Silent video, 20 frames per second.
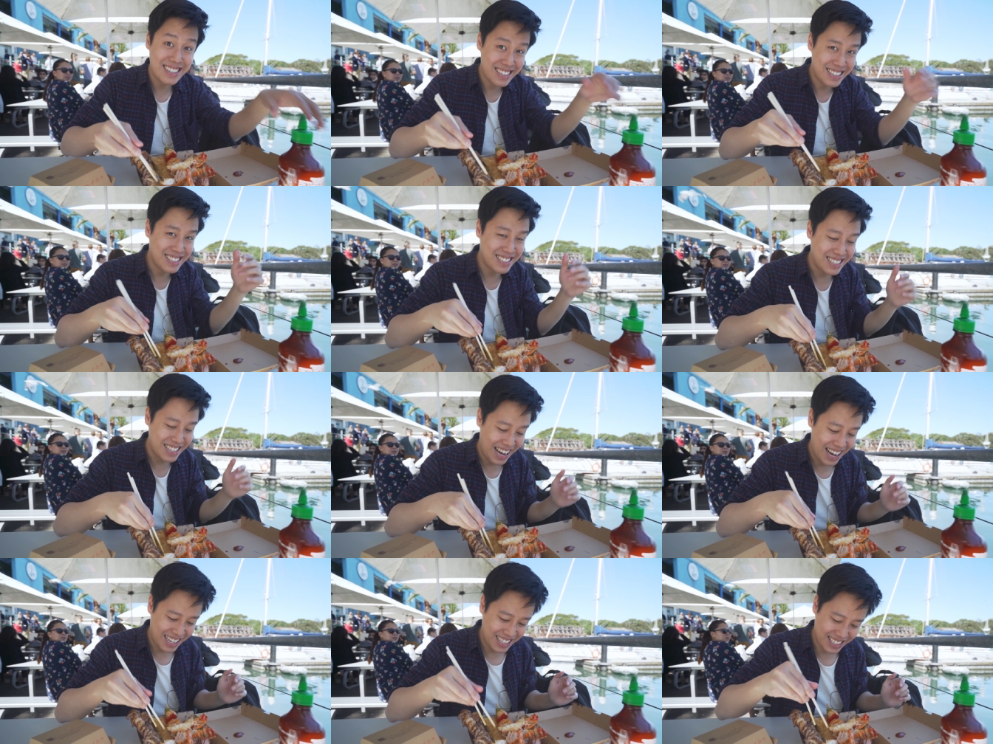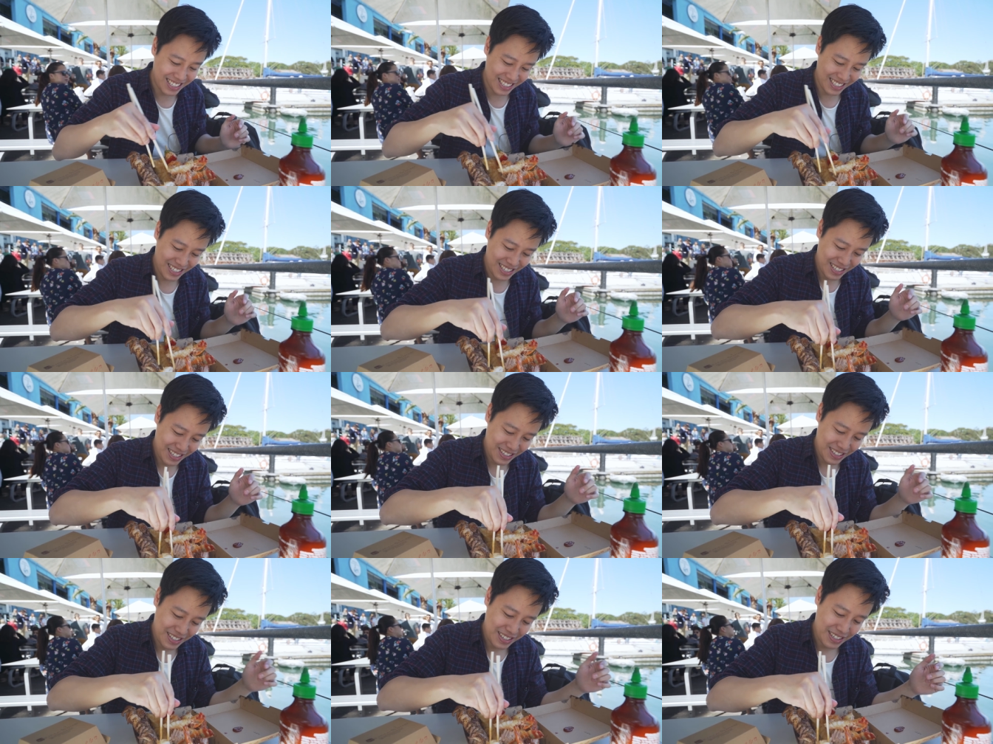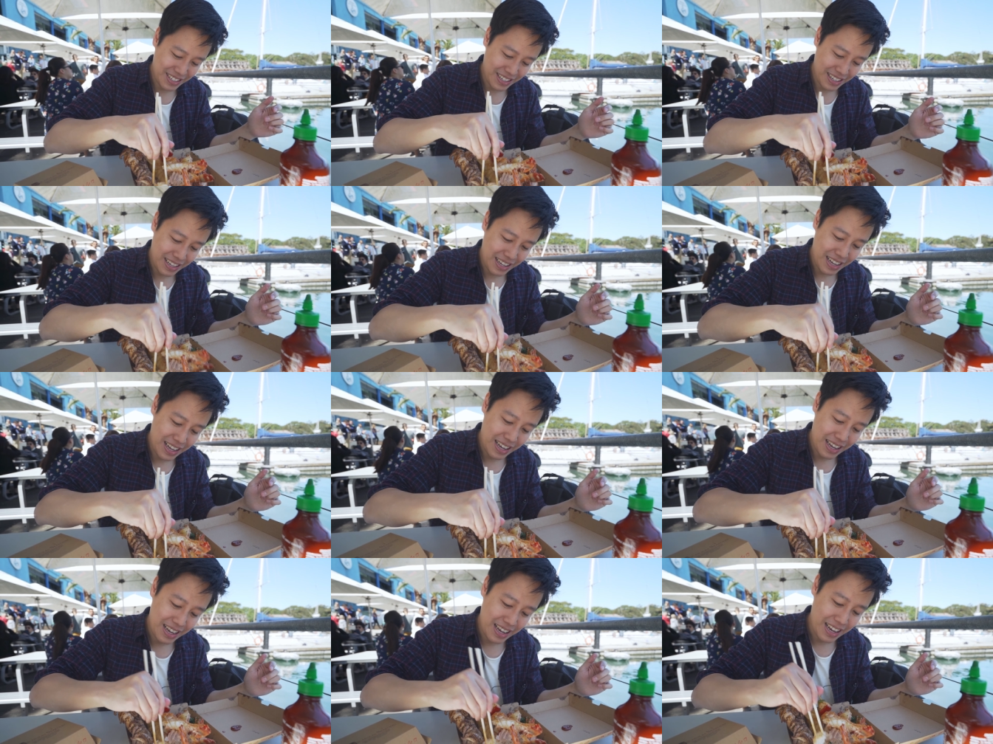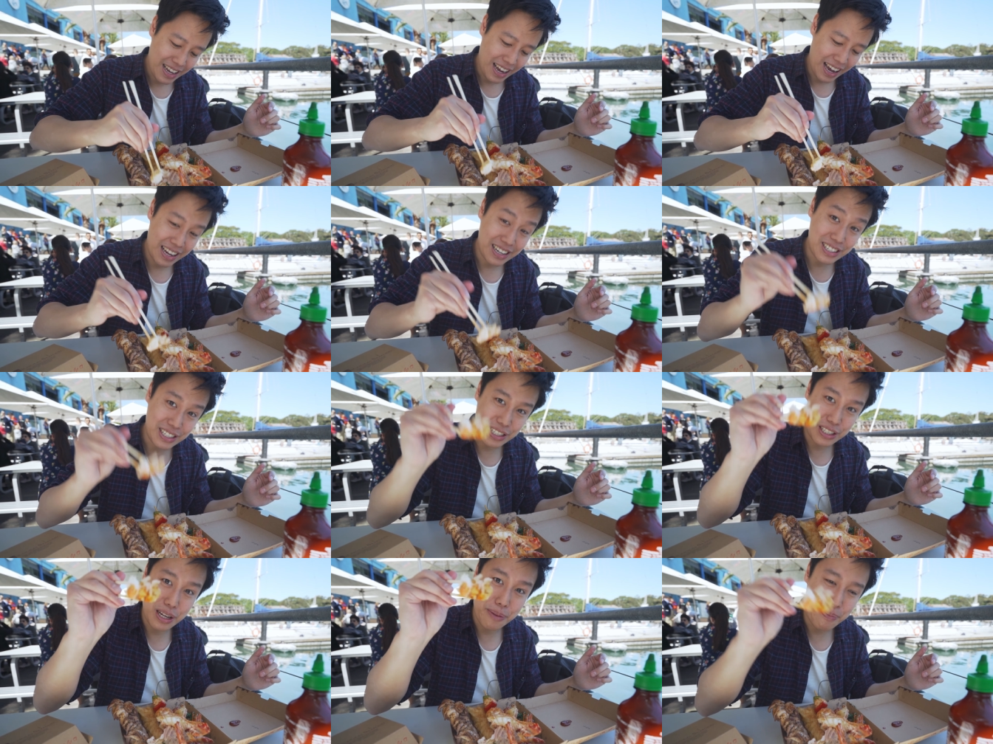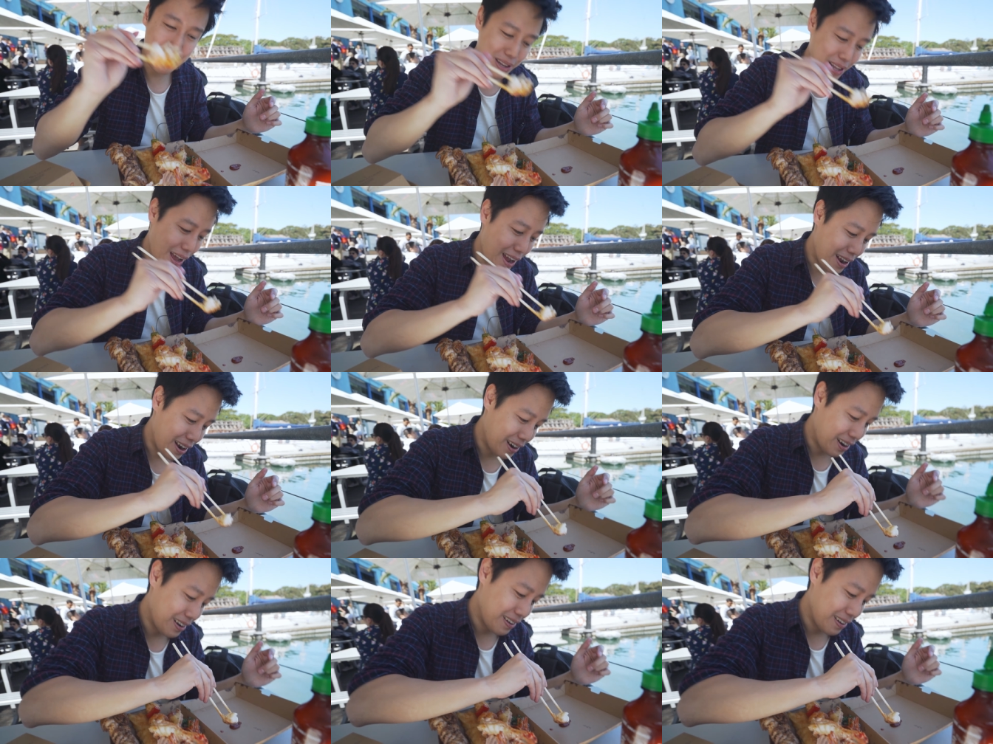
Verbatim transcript: It's nice. I just dip it that,